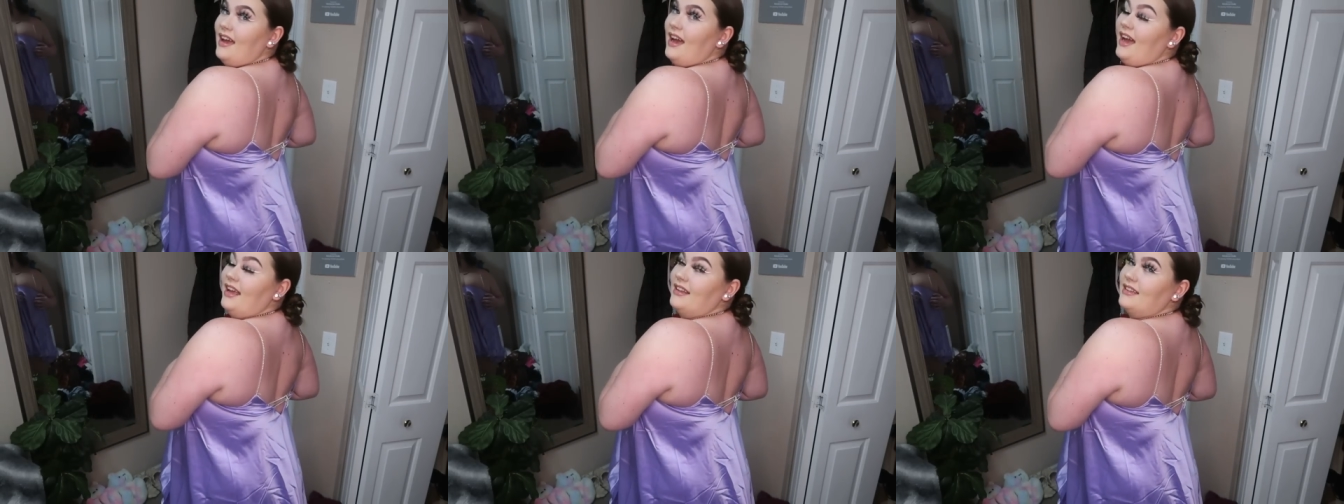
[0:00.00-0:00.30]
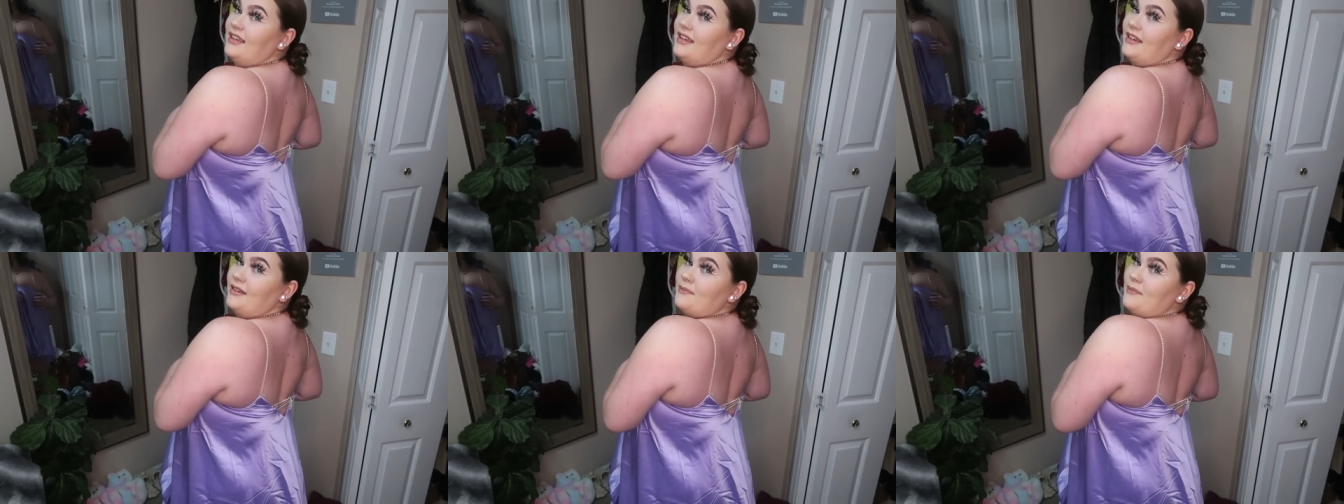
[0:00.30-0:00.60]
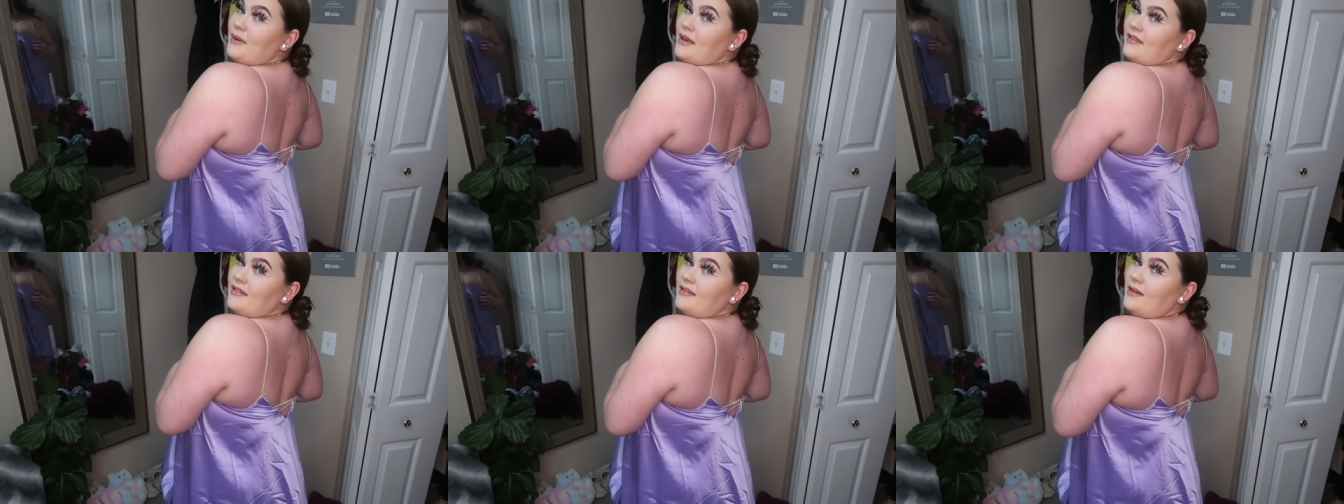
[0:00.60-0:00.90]
I like
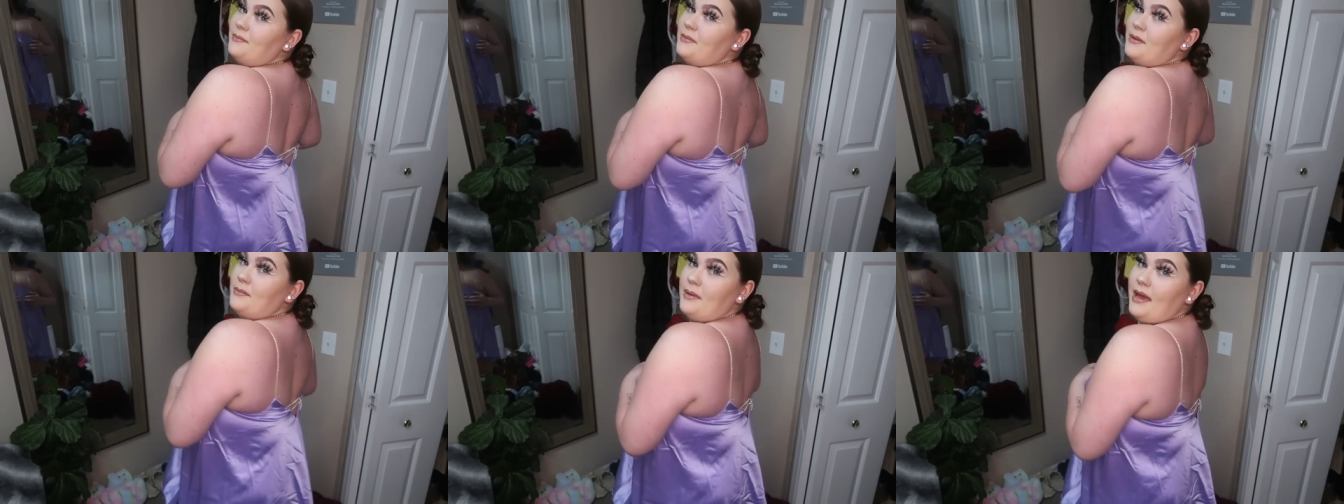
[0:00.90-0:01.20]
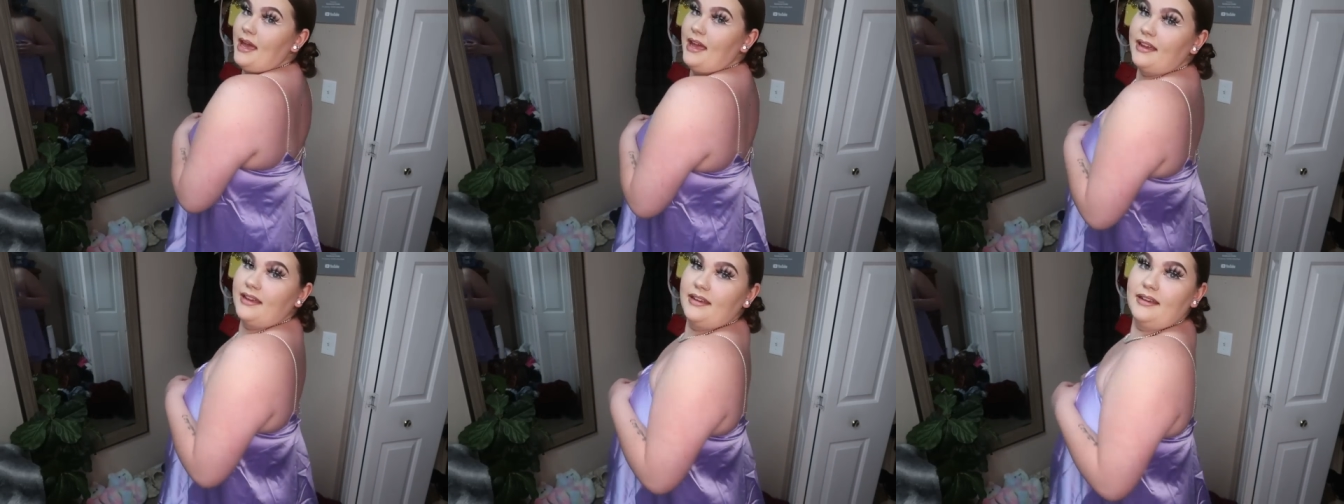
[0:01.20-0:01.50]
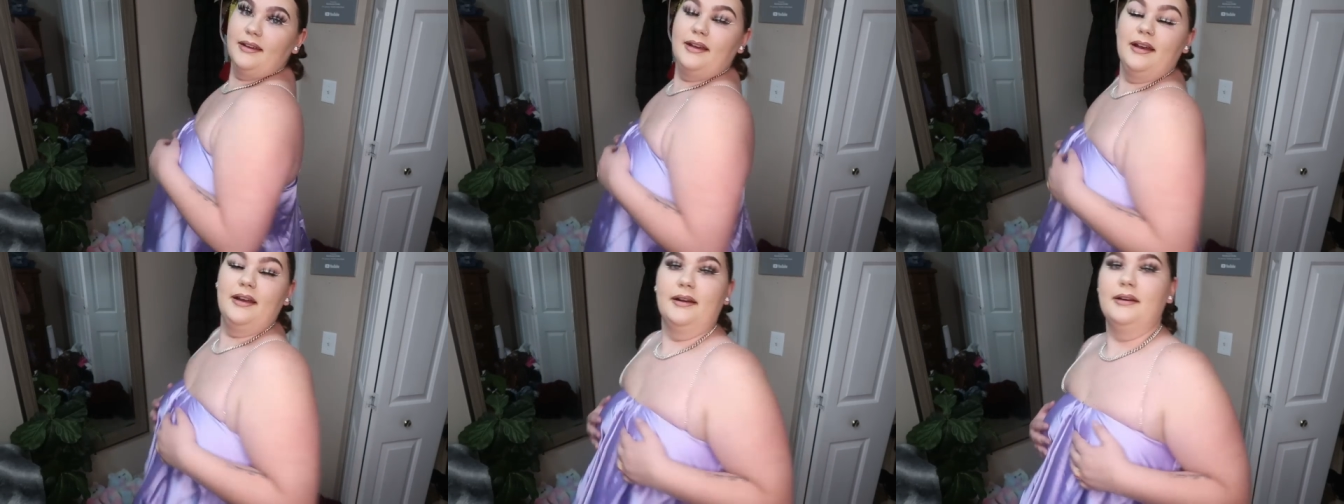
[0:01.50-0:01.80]
messed up the
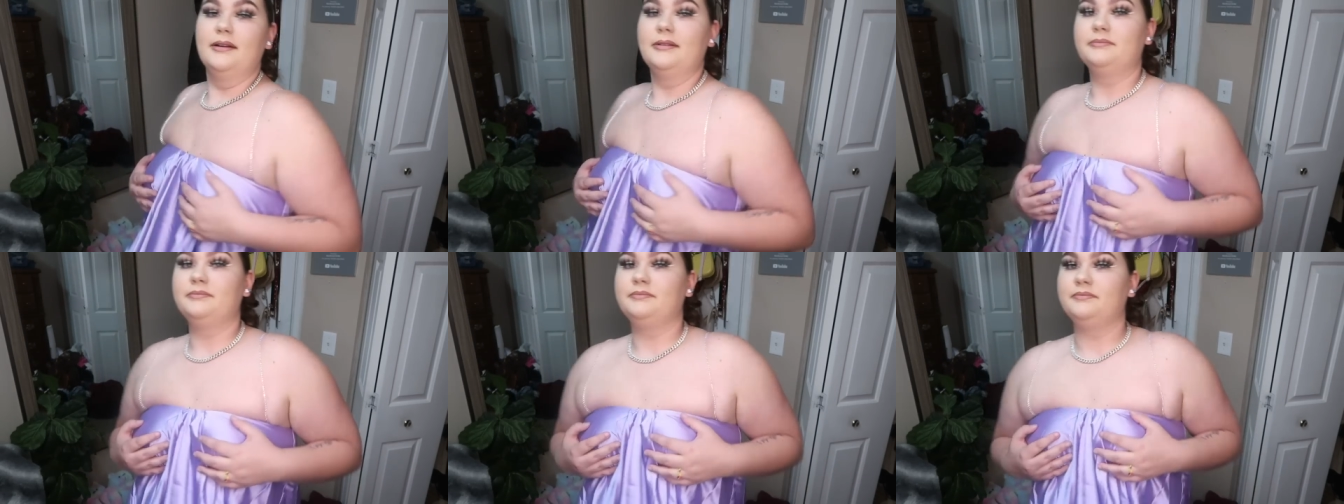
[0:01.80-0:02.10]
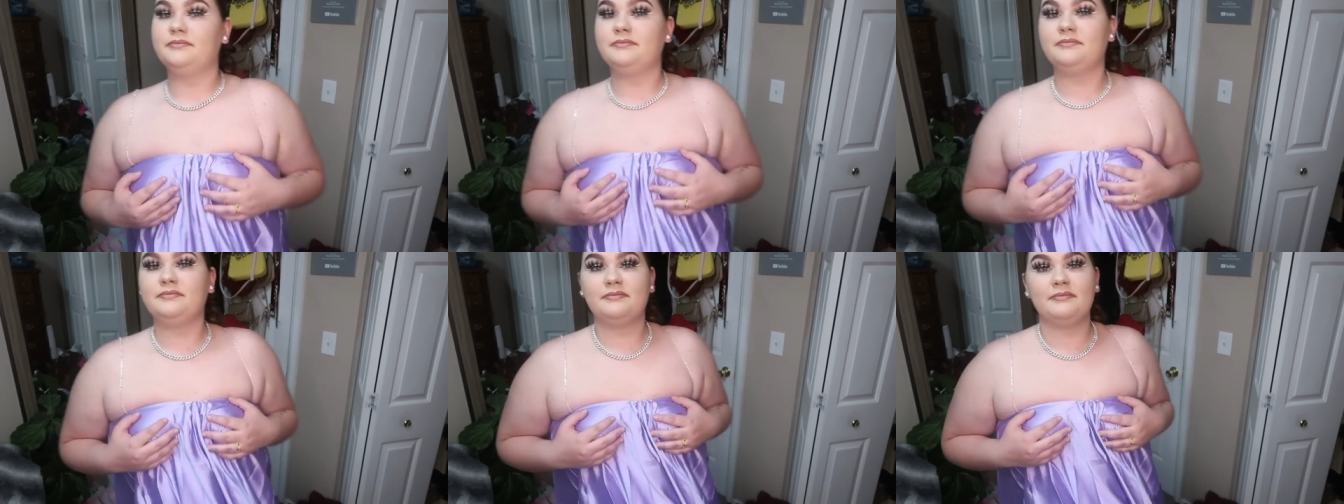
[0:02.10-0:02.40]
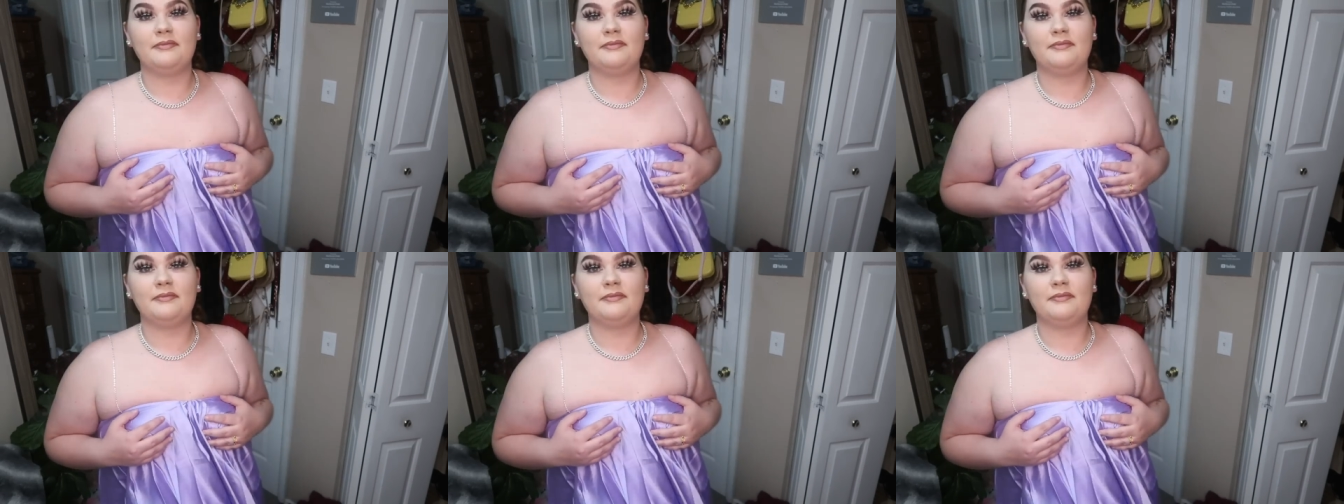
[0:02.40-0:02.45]
back. Um,